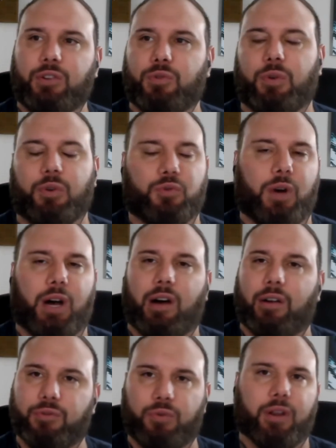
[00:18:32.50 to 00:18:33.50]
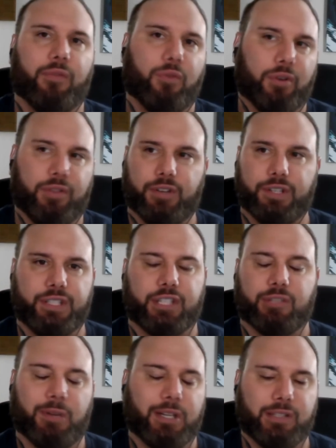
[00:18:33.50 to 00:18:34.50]
12 24
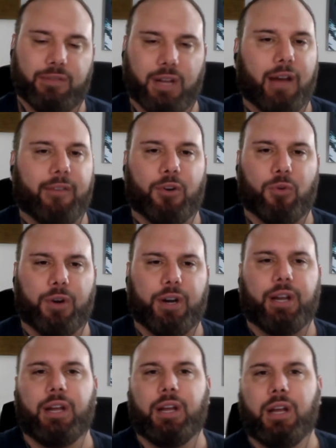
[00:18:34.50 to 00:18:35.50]
36 months of not having to worry